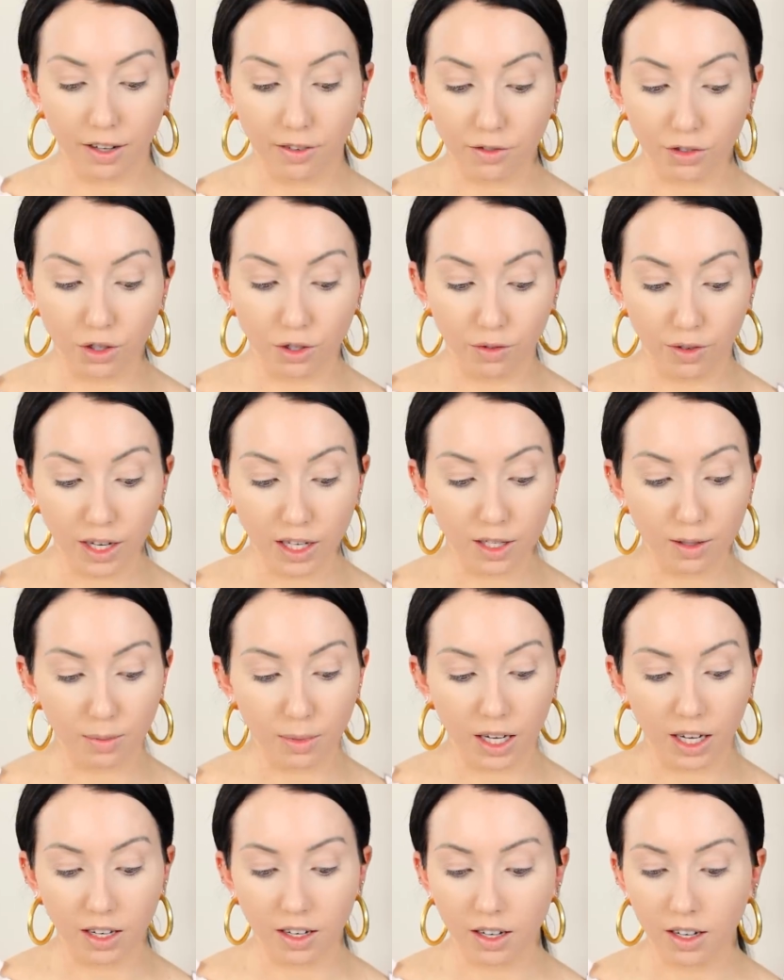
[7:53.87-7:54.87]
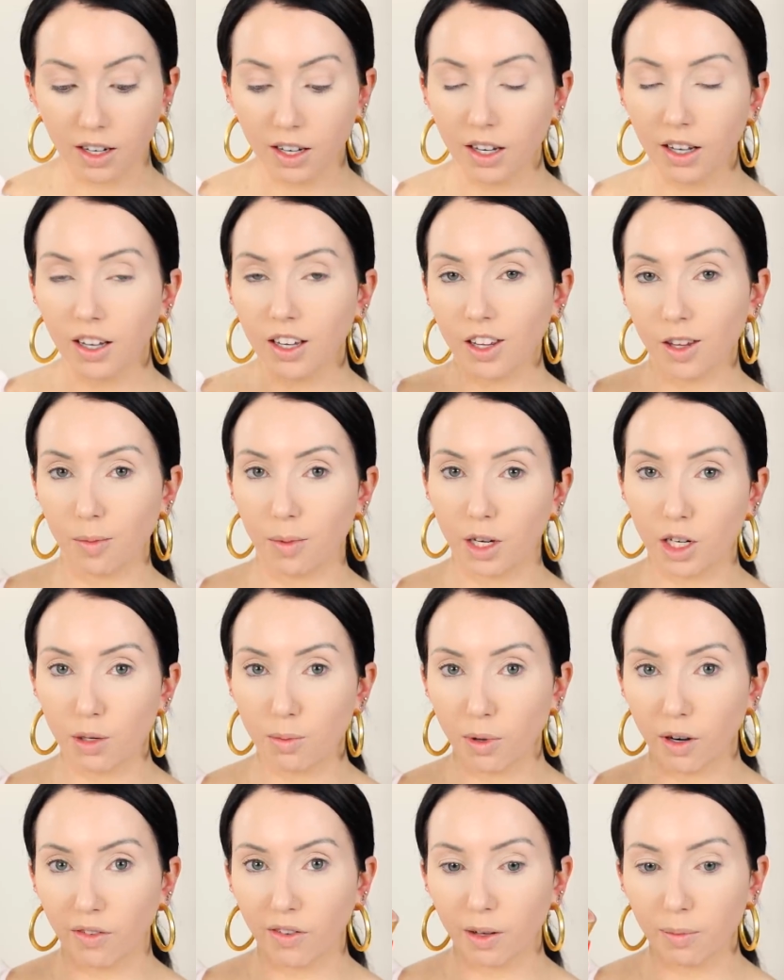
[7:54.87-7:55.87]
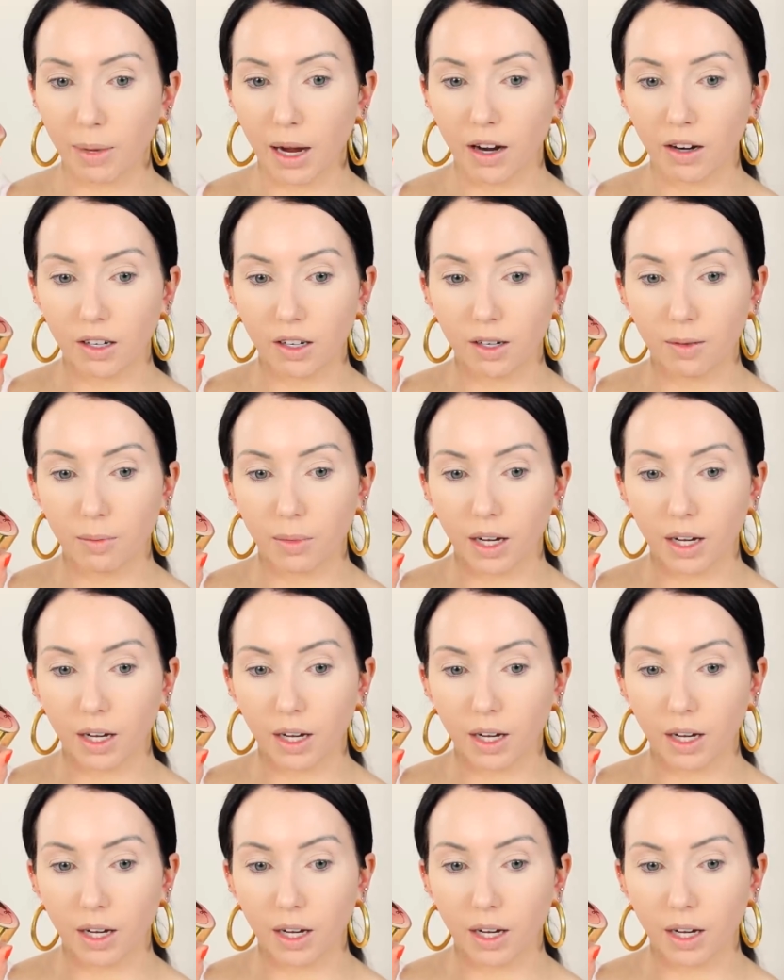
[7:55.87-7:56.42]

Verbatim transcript: If Too Faced made the Peach Perfect powder,